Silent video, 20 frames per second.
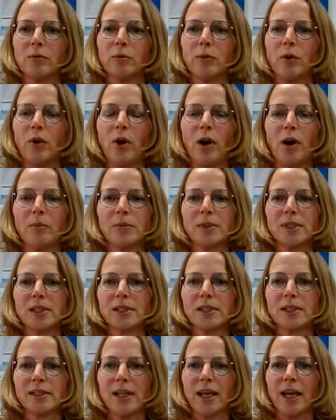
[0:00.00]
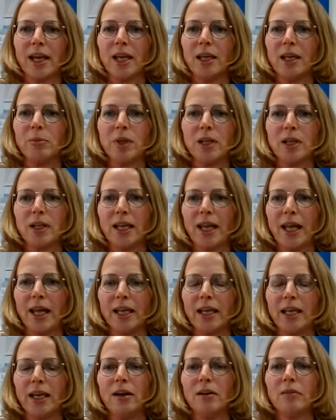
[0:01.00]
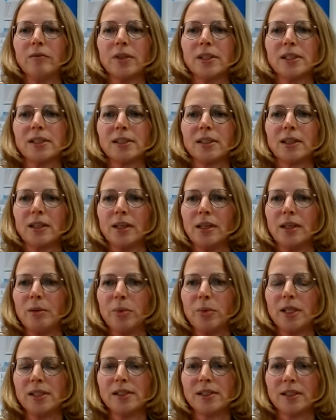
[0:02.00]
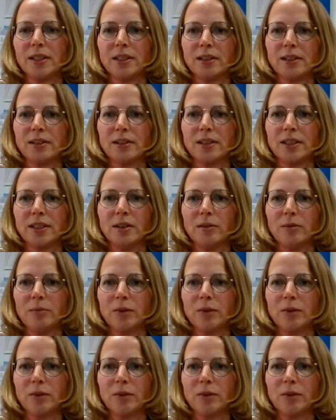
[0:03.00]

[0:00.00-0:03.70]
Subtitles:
forms a stable layer with the lipids in the tear